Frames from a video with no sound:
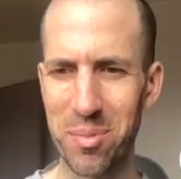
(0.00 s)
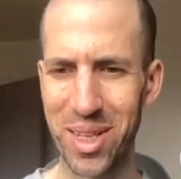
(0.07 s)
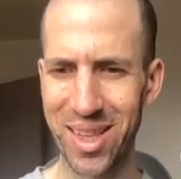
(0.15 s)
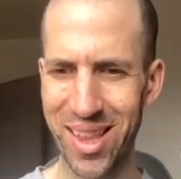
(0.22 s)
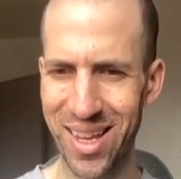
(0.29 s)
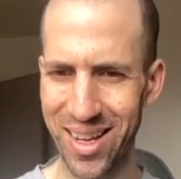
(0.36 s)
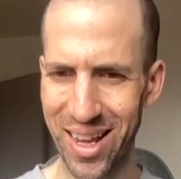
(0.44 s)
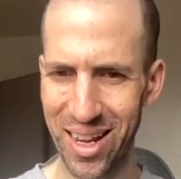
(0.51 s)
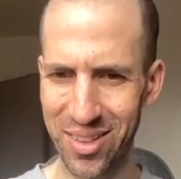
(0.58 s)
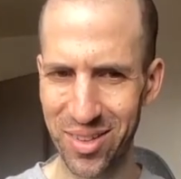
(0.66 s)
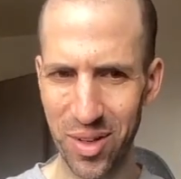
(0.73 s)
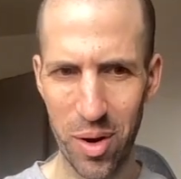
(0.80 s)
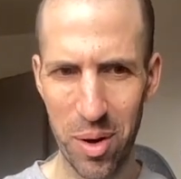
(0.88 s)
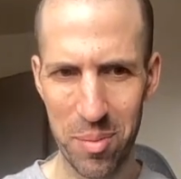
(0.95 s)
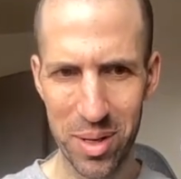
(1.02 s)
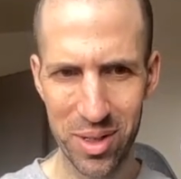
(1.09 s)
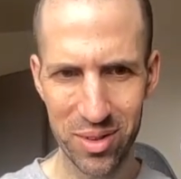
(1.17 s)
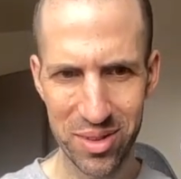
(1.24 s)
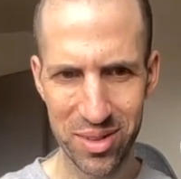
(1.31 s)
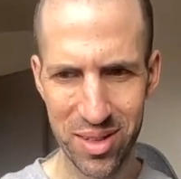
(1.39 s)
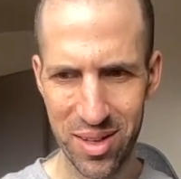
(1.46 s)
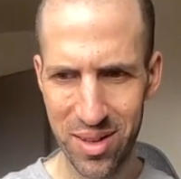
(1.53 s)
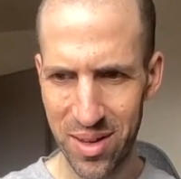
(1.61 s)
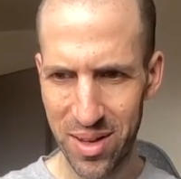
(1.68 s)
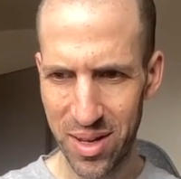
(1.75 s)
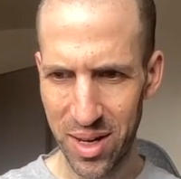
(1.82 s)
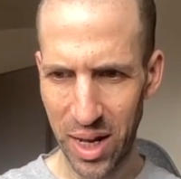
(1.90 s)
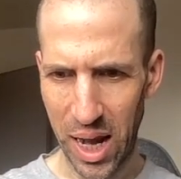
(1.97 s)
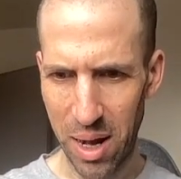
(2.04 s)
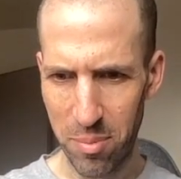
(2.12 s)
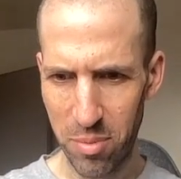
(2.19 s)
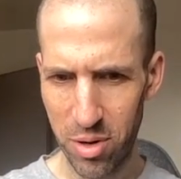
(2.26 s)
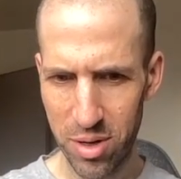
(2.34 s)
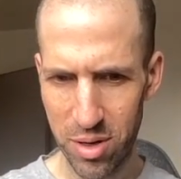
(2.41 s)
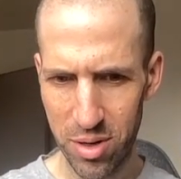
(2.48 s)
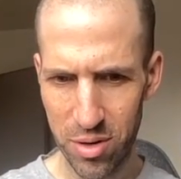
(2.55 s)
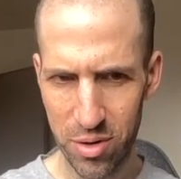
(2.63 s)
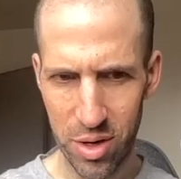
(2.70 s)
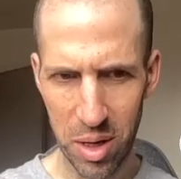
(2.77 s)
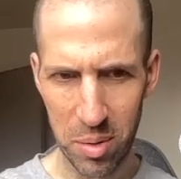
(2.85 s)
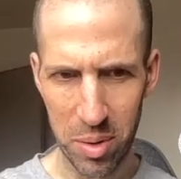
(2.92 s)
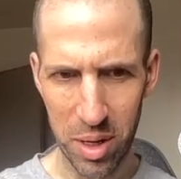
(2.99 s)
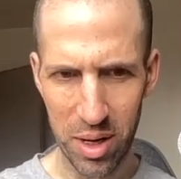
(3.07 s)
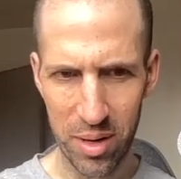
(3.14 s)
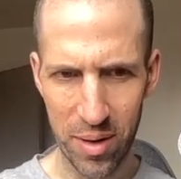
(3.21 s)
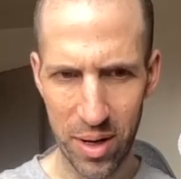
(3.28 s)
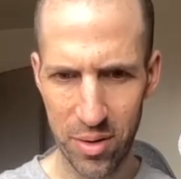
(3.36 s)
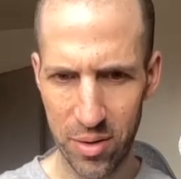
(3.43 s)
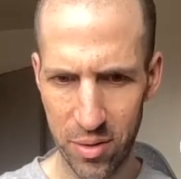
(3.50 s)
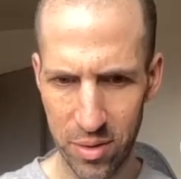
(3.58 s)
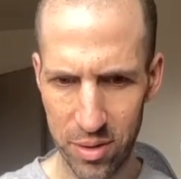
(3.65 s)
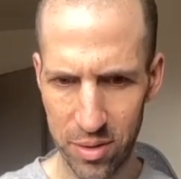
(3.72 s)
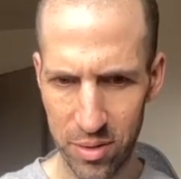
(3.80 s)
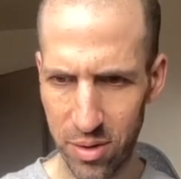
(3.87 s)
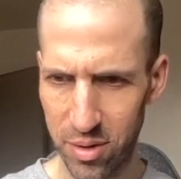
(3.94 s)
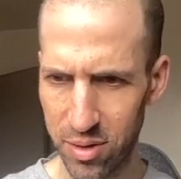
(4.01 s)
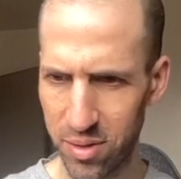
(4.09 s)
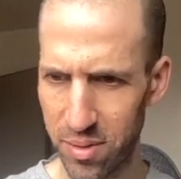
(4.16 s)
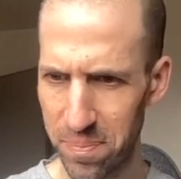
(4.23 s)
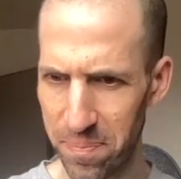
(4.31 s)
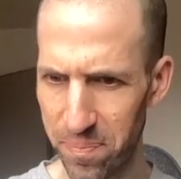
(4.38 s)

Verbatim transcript: like that. Ghastly Graham Ingels, Cameron Jamie. I don't know this artist.